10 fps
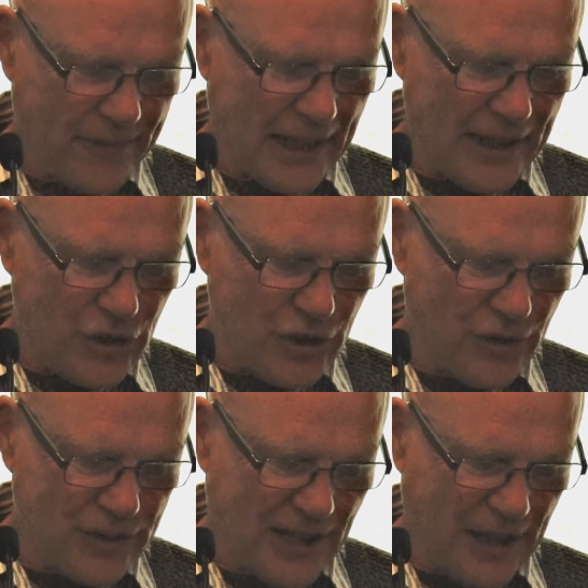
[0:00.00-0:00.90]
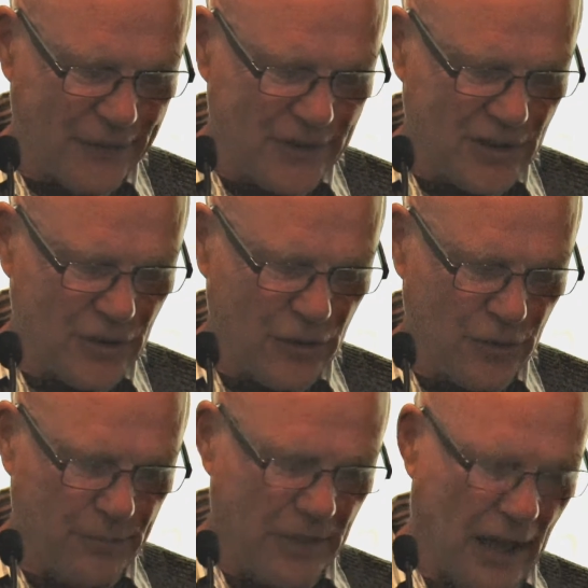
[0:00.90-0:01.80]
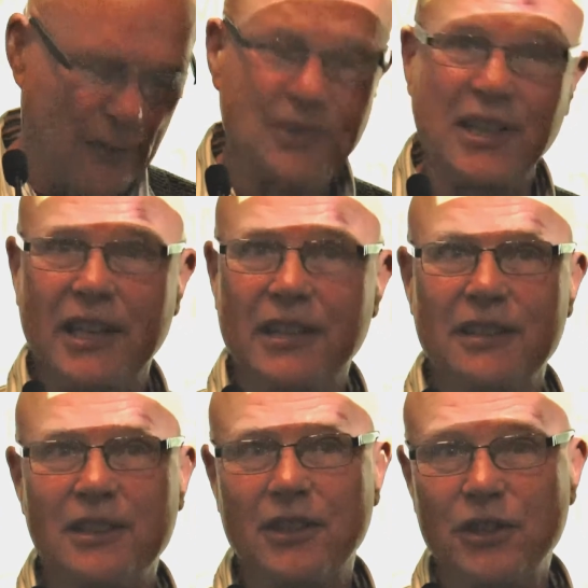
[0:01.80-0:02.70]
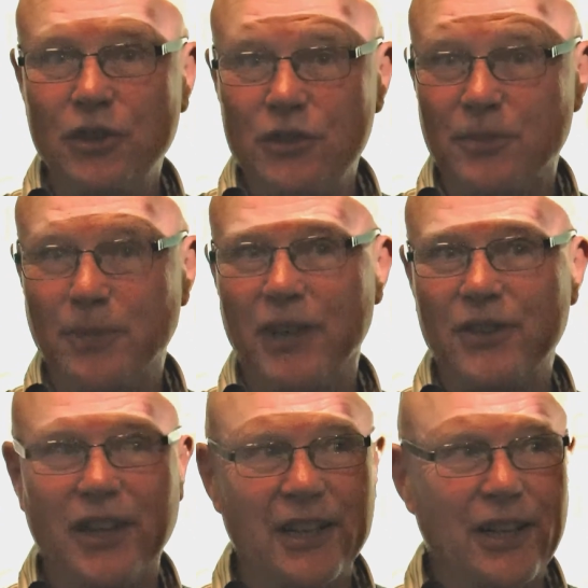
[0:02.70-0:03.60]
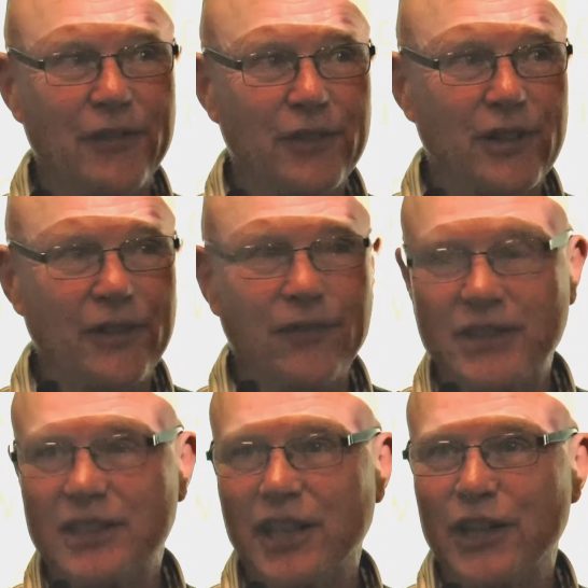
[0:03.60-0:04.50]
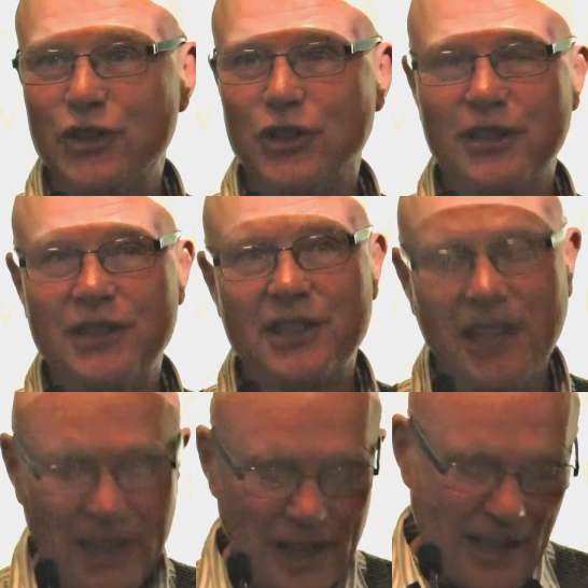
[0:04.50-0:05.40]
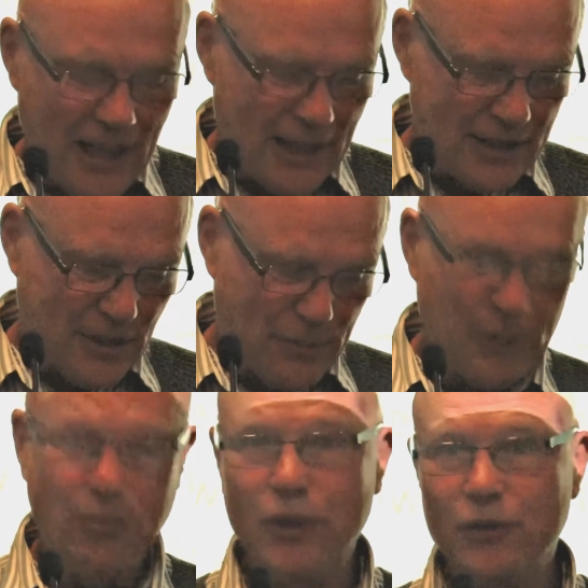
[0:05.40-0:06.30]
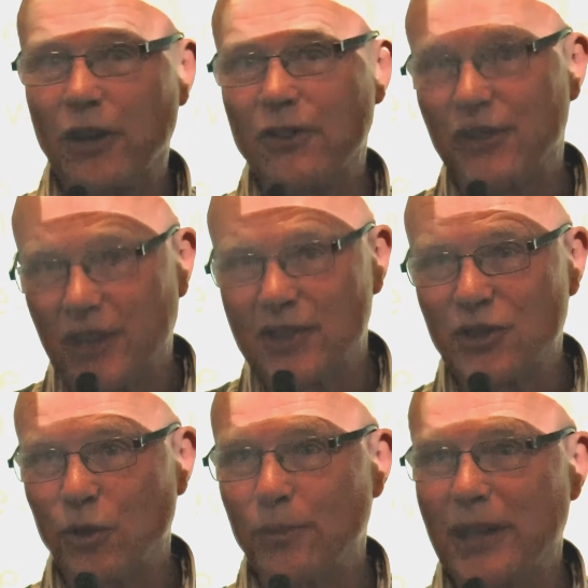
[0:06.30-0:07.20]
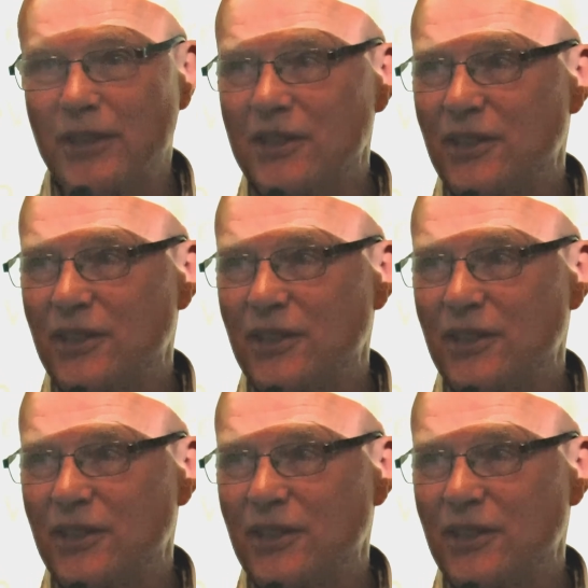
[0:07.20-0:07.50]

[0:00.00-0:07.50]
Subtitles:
issue to have to update the news about 9/11 investigations to people who know nothing at all about it.